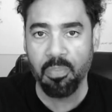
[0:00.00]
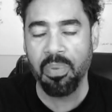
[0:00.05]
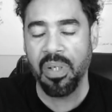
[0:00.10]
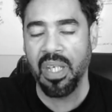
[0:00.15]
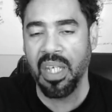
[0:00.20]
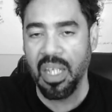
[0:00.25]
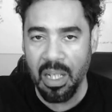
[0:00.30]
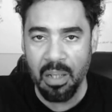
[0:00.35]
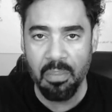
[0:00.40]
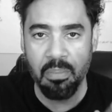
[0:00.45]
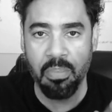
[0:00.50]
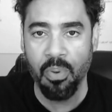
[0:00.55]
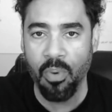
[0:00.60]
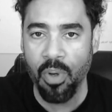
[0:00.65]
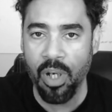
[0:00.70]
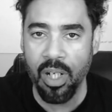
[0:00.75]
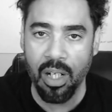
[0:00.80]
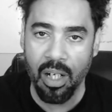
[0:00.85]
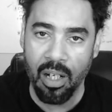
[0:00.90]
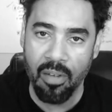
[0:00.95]
pain
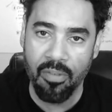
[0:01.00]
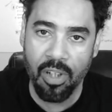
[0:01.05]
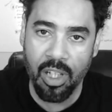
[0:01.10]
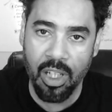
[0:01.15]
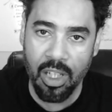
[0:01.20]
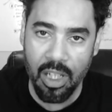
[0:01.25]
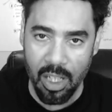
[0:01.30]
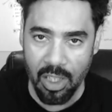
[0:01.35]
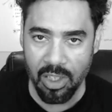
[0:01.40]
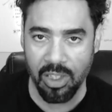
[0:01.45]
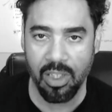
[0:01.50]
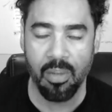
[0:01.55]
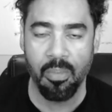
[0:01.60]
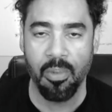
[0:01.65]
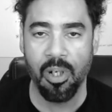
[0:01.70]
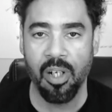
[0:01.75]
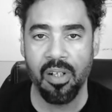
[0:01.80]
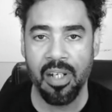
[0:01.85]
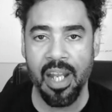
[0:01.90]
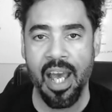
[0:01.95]
point of a
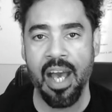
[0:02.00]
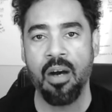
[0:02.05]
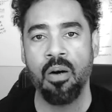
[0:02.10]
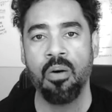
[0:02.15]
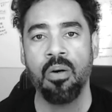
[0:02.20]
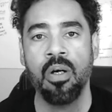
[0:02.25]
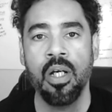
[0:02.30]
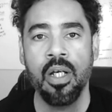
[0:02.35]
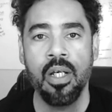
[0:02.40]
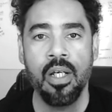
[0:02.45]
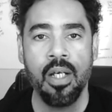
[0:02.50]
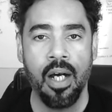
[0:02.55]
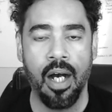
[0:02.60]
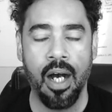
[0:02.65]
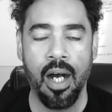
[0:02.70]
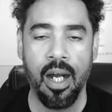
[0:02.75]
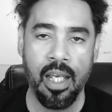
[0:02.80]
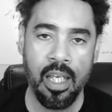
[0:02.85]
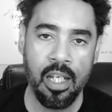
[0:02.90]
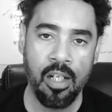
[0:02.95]
customer. Now,
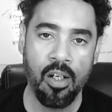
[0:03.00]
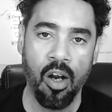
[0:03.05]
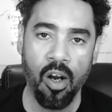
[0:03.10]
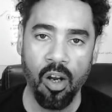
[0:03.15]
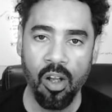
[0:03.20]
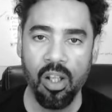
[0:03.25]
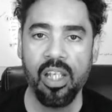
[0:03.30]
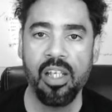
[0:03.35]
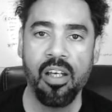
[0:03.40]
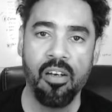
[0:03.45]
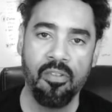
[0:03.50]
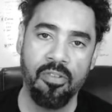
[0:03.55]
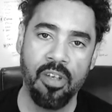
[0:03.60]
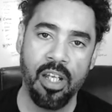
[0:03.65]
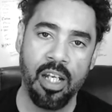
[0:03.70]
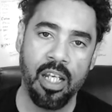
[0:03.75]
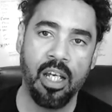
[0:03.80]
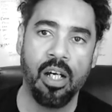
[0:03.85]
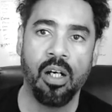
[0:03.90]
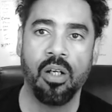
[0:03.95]
in earlier
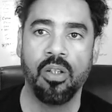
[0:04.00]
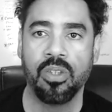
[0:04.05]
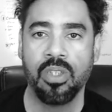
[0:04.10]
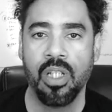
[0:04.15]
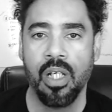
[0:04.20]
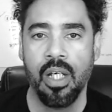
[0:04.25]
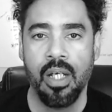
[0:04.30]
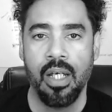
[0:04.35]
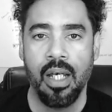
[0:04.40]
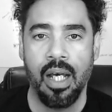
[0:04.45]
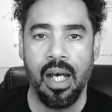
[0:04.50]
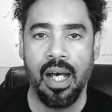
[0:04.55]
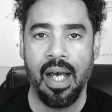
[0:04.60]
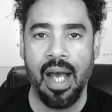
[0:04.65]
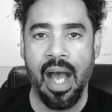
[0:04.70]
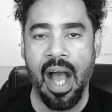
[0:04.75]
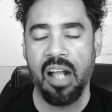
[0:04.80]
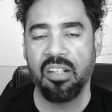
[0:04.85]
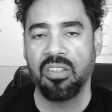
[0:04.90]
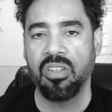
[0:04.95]
videos,
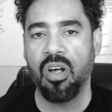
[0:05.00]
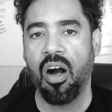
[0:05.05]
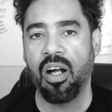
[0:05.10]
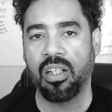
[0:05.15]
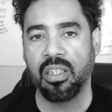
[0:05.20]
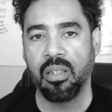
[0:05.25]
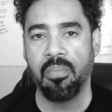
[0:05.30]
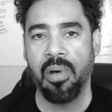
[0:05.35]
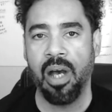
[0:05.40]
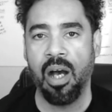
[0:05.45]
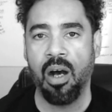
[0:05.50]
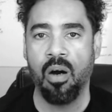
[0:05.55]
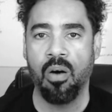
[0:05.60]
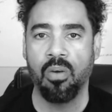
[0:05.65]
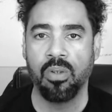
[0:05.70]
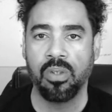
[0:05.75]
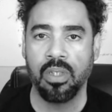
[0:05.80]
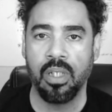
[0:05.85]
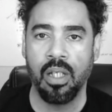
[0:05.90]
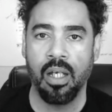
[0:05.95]
I talked
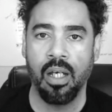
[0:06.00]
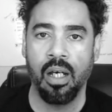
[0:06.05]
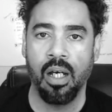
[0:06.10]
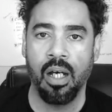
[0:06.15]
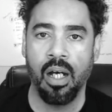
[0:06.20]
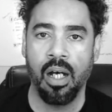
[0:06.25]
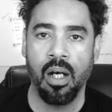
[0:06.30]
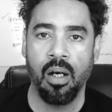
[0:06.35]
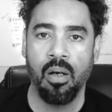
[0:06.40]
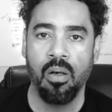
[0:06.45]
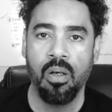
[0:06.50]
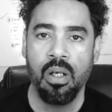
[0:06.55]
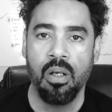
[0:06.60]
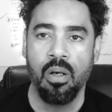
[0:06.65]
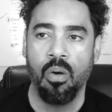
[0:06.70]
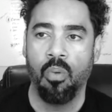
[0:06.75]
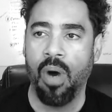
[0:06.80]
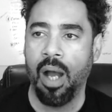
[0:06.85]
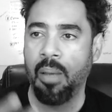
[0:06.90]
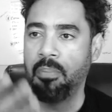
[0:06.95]
about
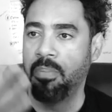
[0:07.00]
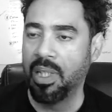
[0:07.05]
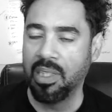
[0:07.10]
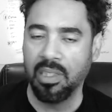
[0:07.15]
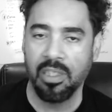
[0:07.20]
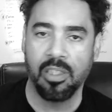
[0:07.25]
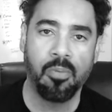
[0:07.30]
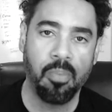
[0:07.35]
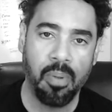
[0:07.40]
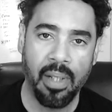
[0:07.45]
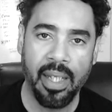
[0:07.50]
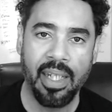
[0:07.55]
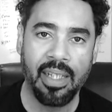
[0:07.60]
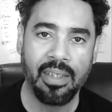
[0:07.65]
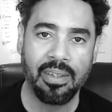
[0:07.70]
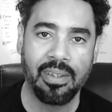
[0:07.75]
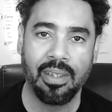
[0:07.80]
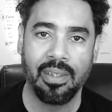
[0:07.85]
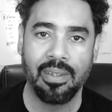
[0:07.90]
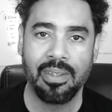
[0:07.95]
why business
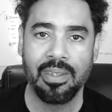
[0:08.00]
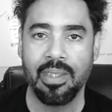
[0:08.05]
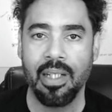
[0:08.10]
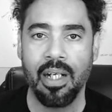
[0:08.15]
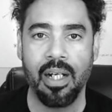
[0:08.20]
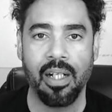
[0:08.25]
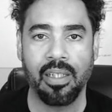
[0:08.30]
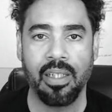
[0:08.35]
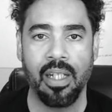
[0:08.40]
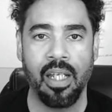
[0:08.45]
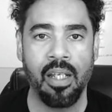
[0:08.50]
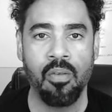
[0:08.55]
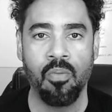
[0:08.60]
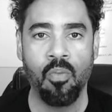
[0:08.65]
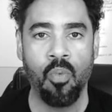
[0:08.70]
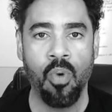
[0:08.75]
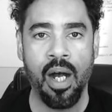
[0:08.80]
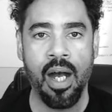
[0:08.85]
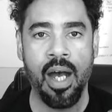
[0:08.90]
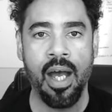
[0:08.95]
plans sucked
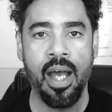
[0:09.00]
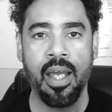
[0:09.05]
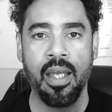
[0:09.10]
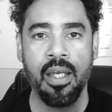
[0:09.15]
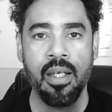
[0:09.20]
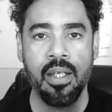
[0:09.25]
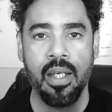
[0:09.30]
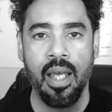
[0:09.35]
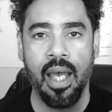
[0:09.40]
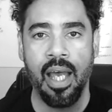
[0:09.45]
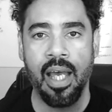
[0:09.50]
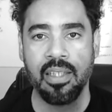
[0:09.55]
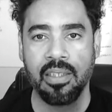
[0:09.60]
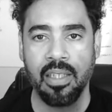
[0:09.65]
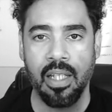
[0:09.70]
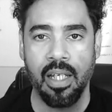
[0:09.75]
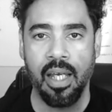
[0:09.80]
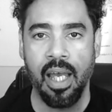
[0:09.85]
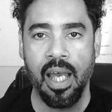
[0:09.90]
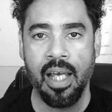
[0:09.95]
and why, as
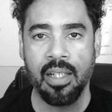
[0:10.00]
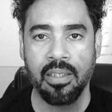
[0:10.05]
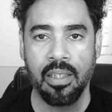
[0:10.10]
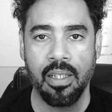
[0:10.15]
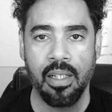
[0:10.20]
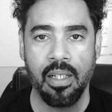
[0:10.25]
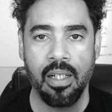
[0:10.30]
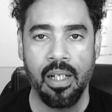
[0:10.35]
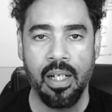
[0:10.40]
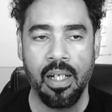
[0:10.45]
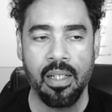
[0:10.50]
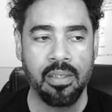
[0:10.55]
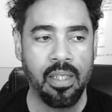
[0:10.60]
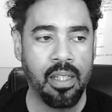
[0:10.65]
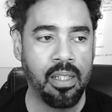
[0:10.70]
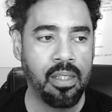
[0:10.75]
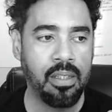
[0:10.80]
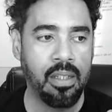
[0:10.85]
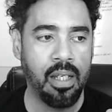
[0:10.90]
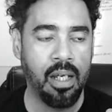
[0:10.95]

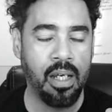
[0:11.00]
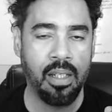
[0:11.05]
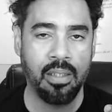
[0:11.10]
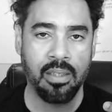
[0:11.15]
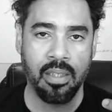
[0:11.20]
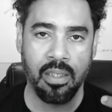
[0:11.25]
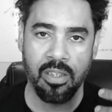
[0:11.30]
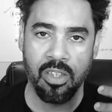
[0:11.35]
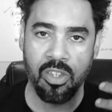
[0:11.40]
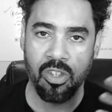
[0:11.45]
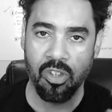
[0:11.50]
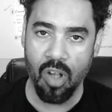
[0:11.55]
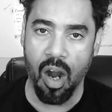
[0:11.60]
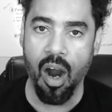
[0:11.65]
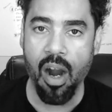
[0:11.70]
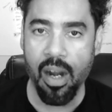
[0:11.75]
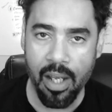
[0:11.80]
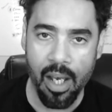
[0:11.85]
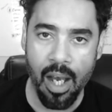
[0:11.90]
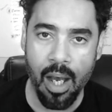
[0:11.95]
a
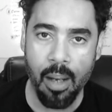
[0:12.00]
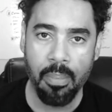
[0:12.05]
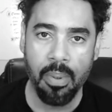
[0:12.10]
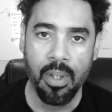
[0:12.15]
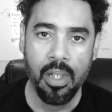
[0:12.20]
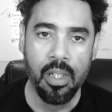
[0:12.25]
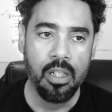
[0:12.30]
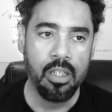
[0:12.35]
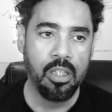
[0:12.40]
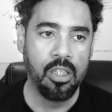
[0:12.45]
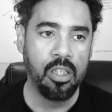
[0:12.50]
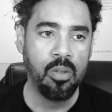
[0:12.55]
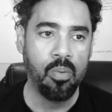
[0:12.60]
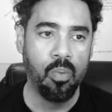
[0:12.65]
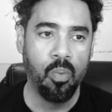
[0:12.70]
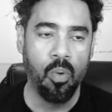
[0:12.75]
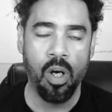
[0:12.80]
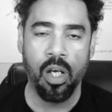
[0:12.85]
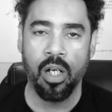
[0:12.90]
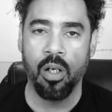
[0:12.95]
startup, you
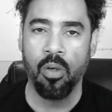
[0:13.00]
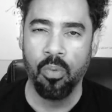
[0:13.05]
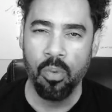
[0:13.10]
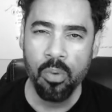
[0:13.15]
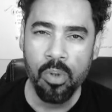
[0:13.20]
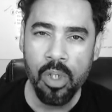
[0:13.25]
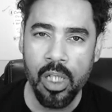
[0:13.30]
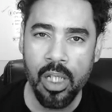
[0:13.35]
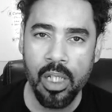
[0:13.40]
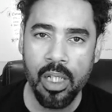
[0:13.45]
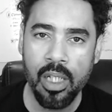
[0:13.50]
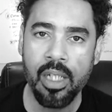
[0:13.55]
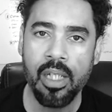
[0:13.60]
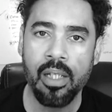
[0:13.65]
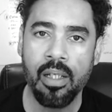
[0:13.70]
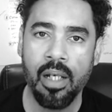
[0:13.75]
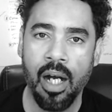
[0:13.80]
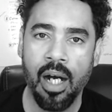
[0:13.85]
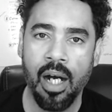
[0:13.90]
want to really